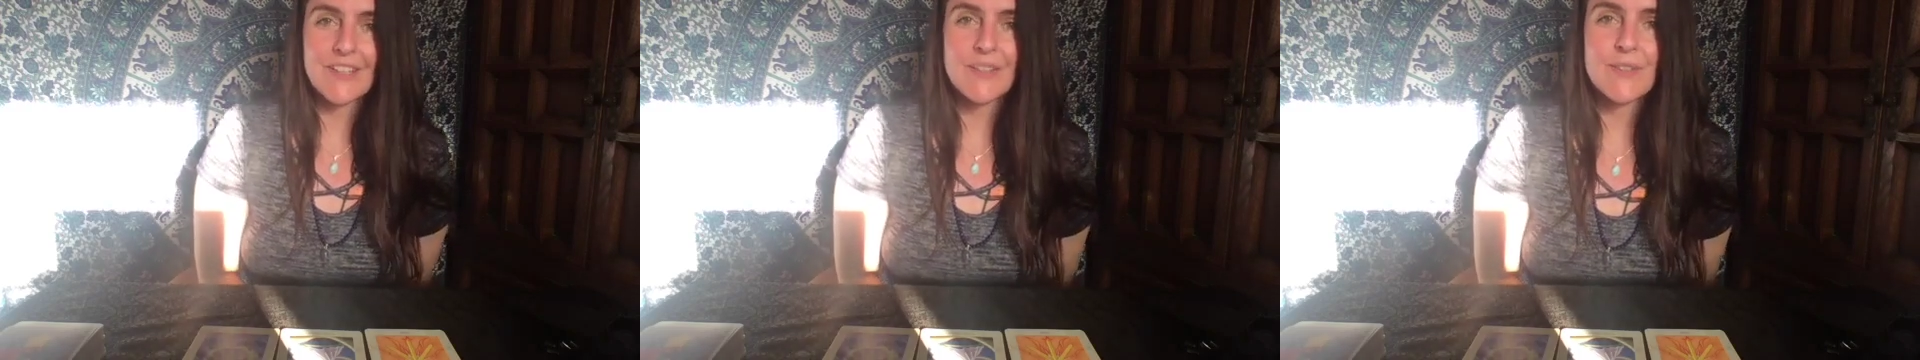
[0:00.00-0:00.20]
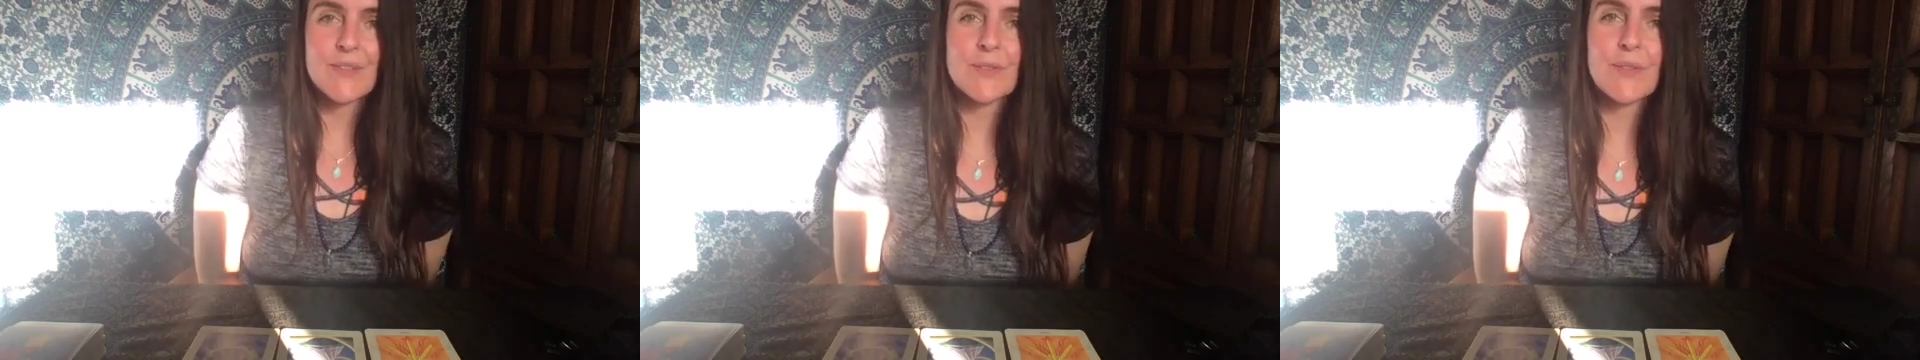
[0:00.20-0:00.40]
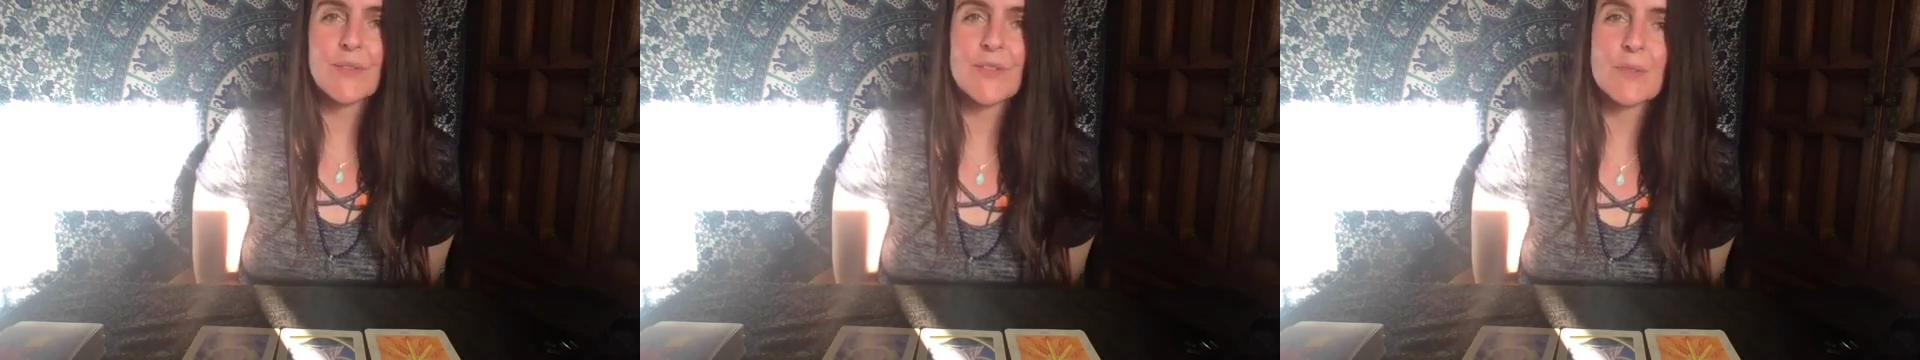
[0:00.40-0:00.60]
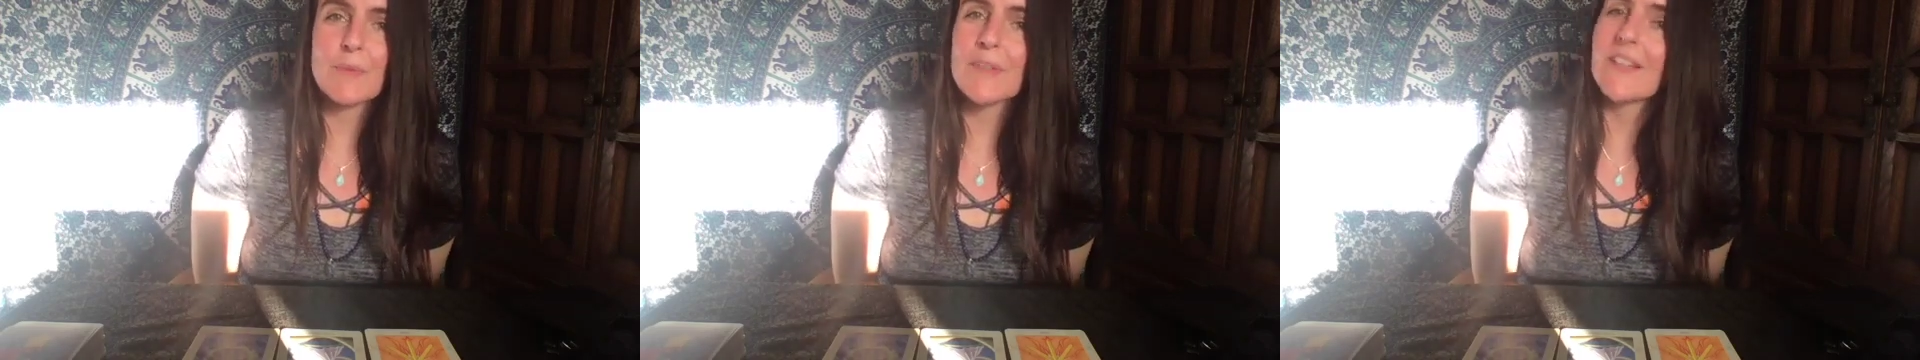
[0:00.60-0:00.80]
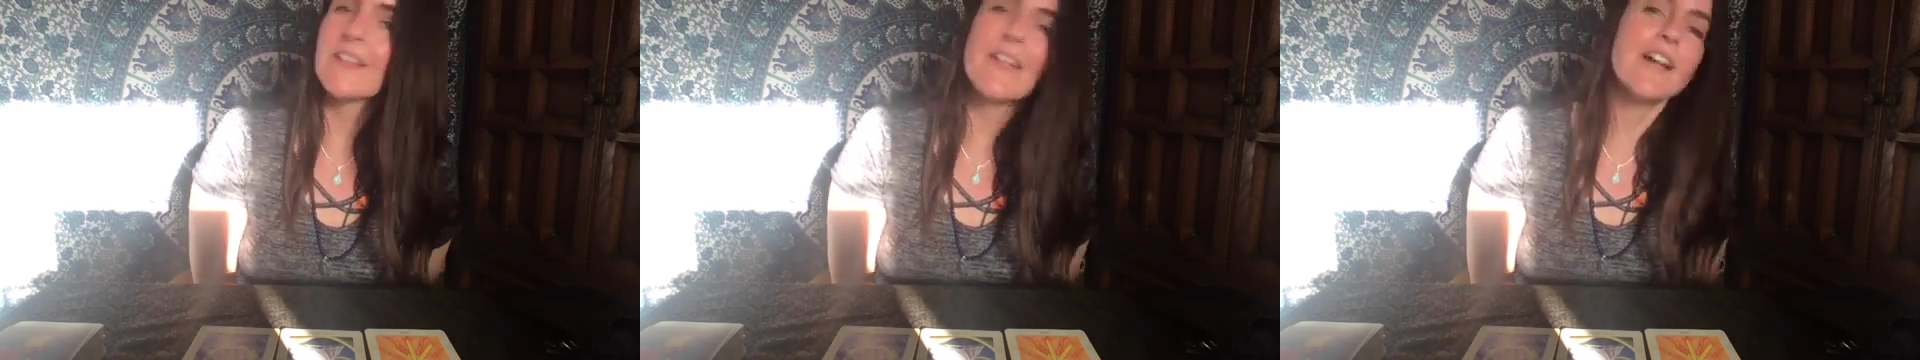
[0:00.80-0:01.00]
So there's
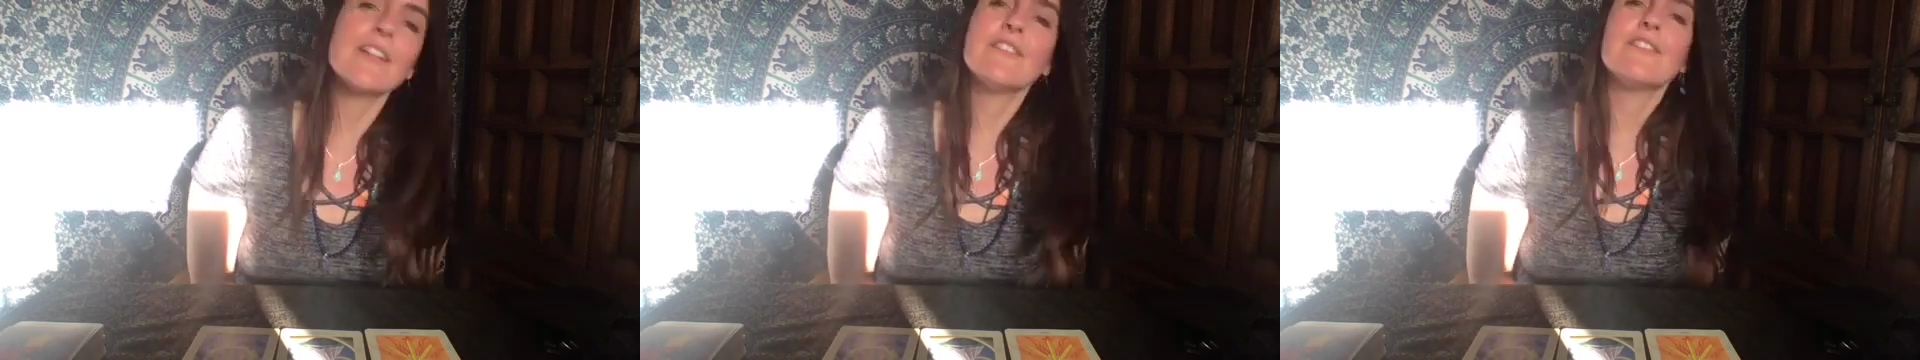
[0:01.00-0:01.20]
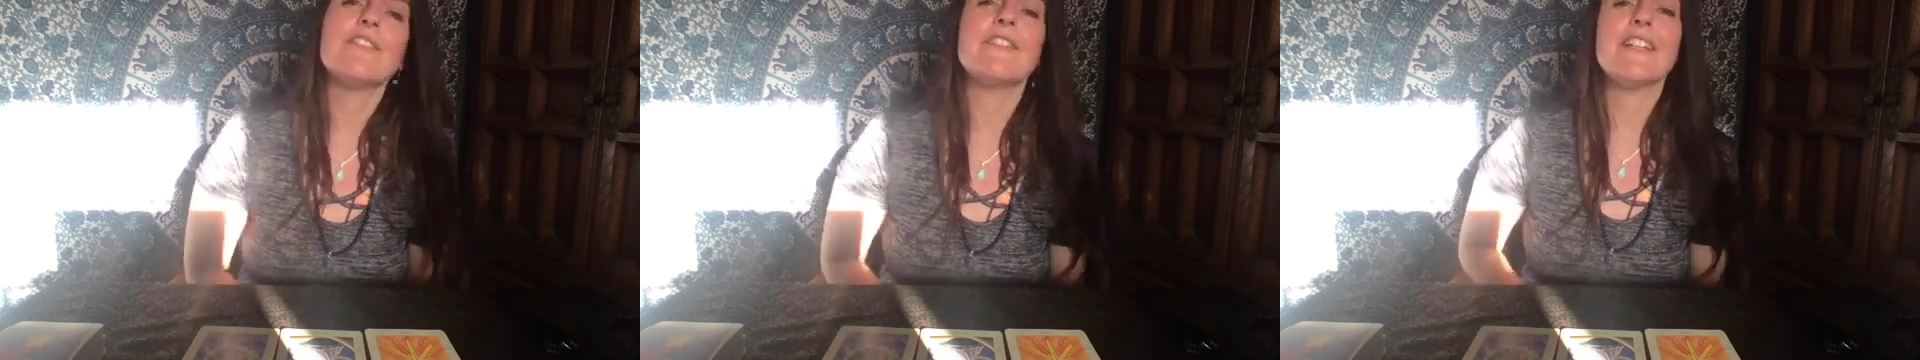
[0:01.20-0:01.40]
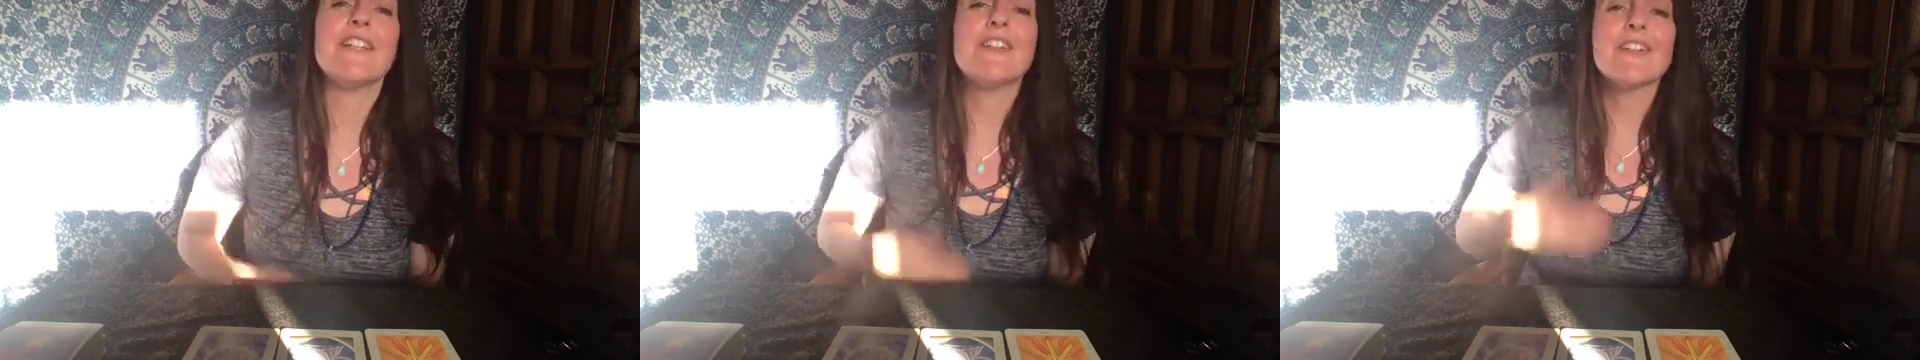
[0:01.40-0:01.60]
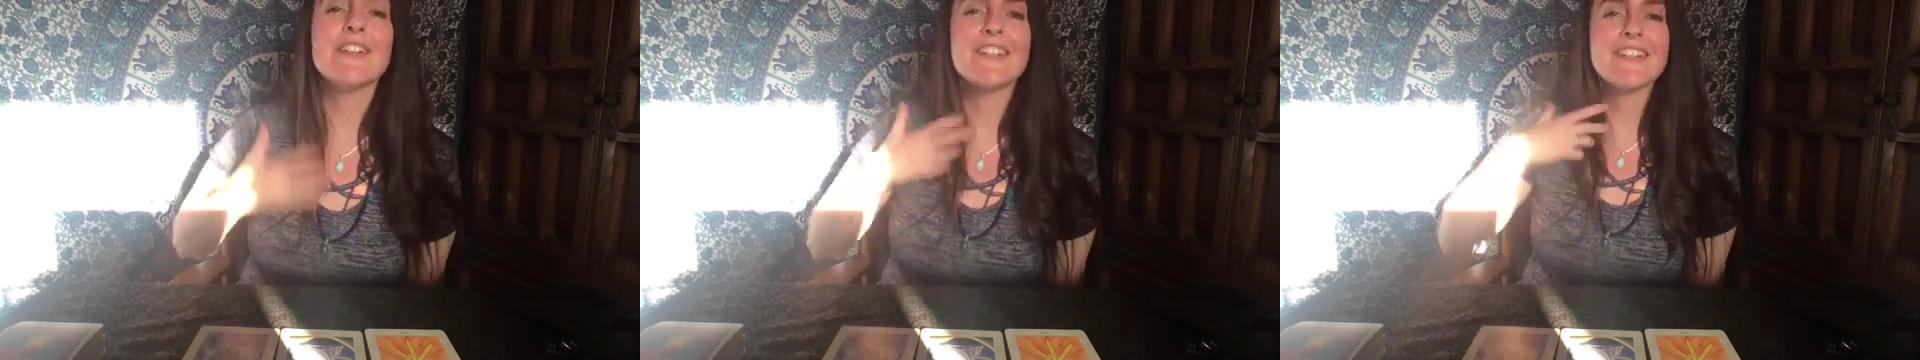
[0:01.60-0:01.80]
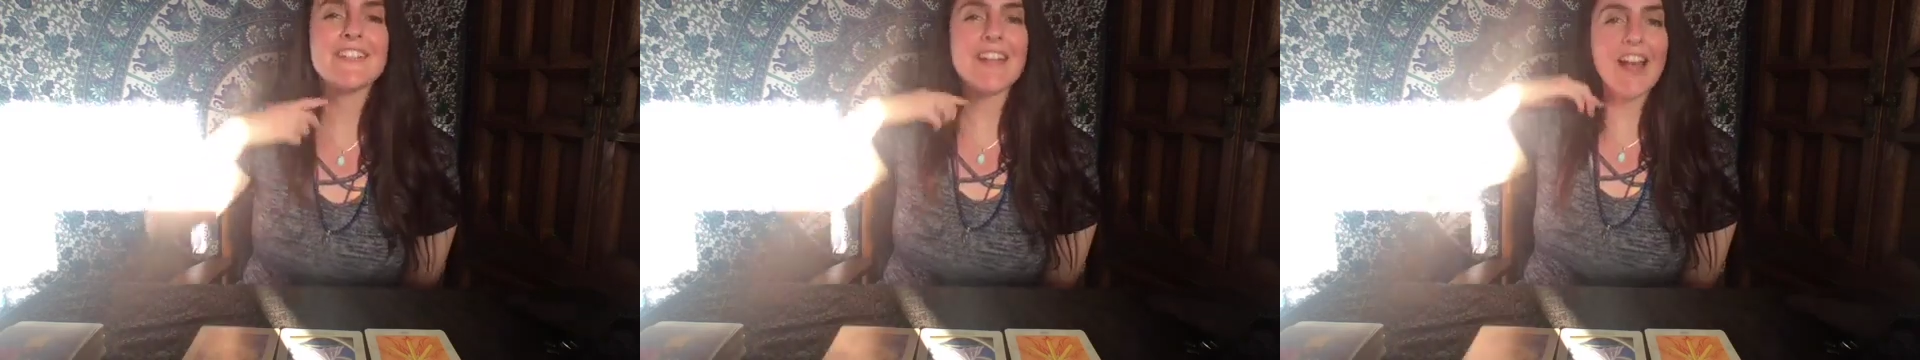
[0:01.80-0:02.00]
been a lot of fear
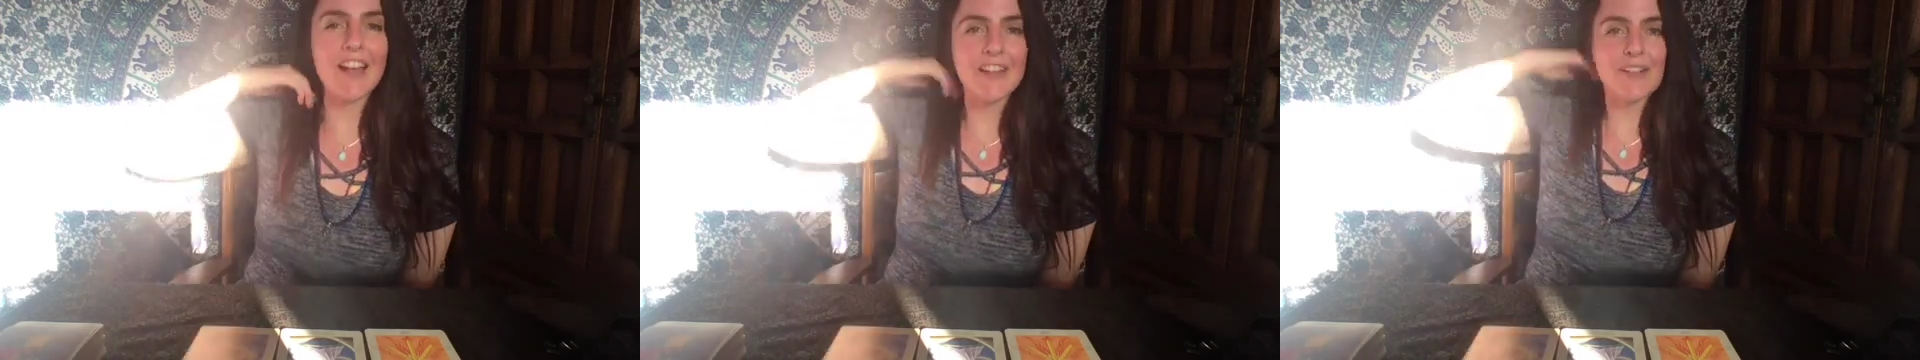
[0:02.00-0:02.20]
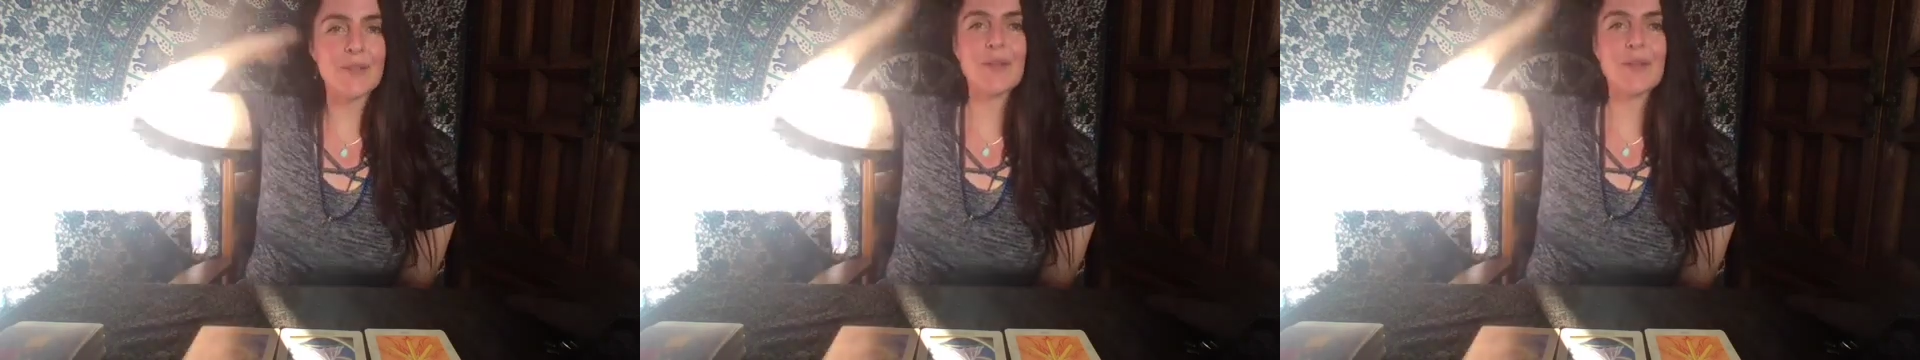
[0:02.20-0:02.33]
and anxiety